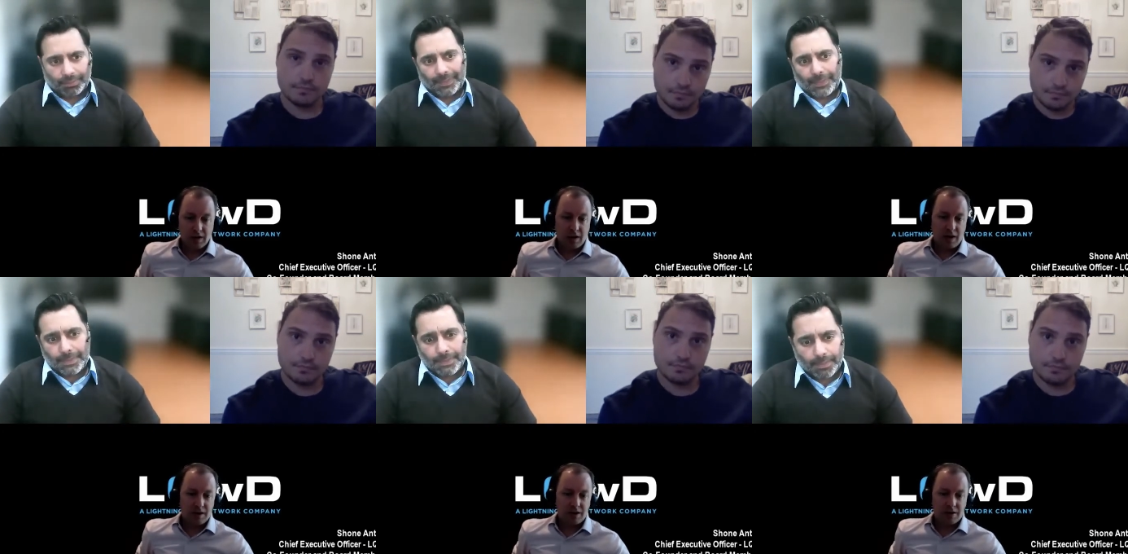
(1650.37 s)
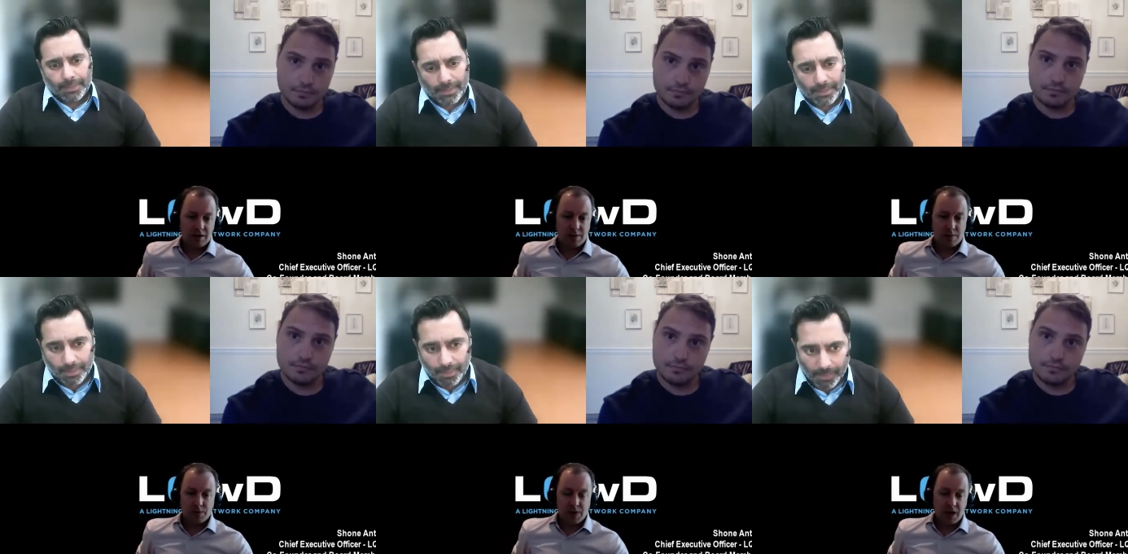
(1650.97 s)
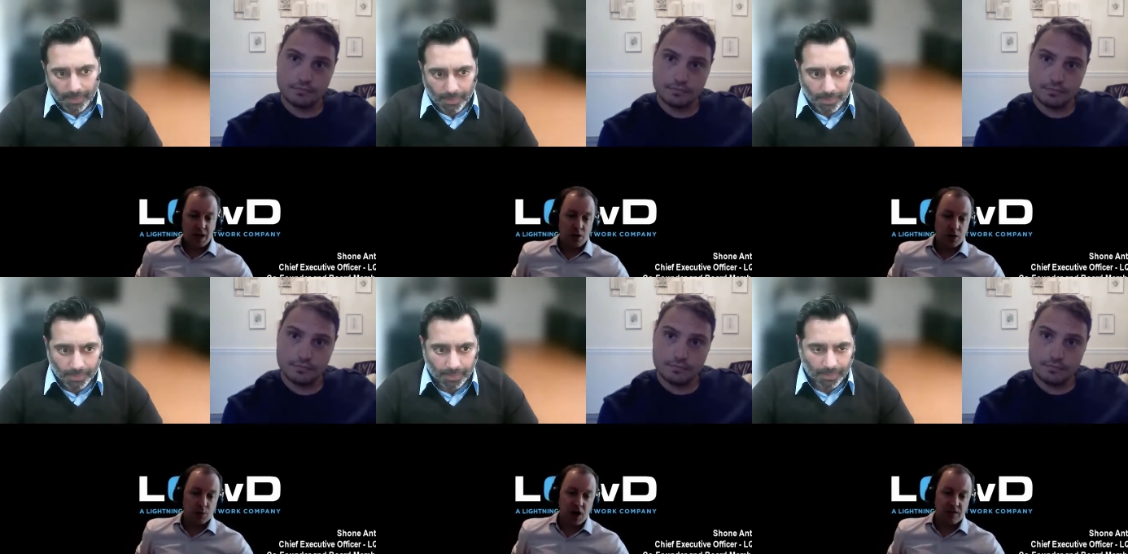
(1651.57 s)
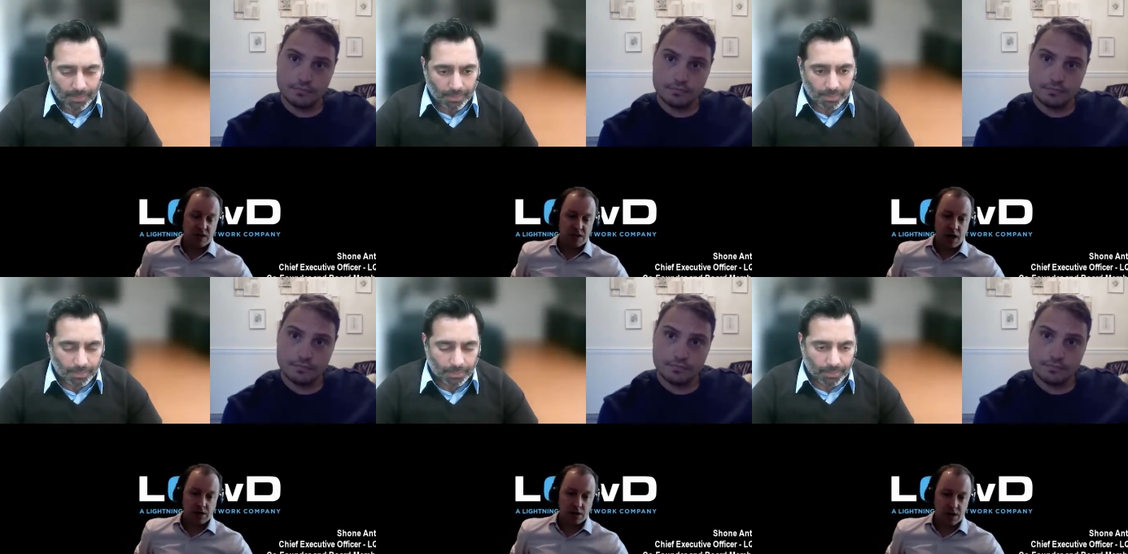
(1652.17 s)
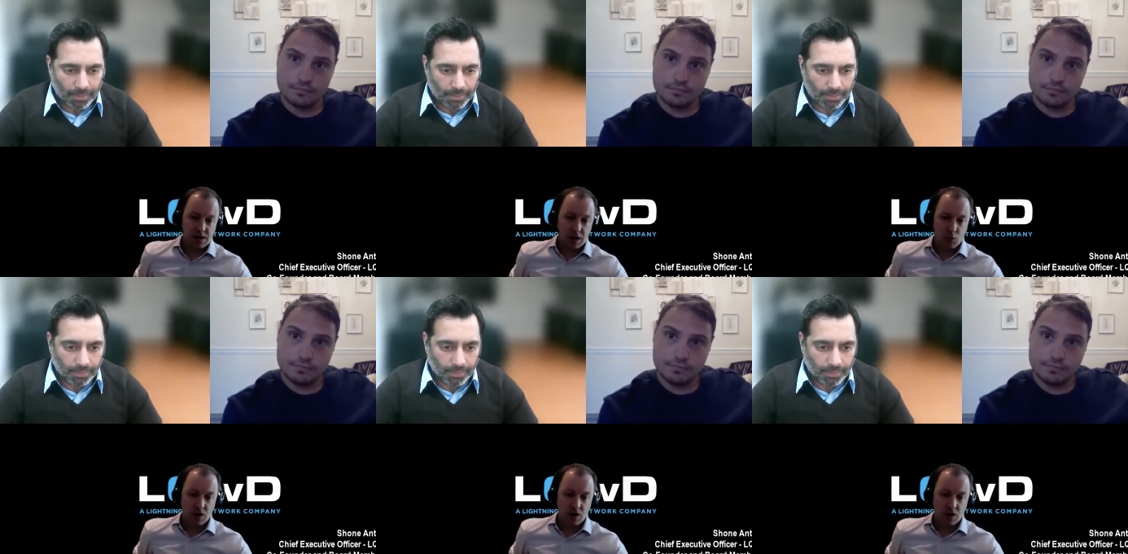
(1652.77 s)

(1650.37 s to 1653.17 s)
Speaker 1: Um, and, and on the private sector, you see more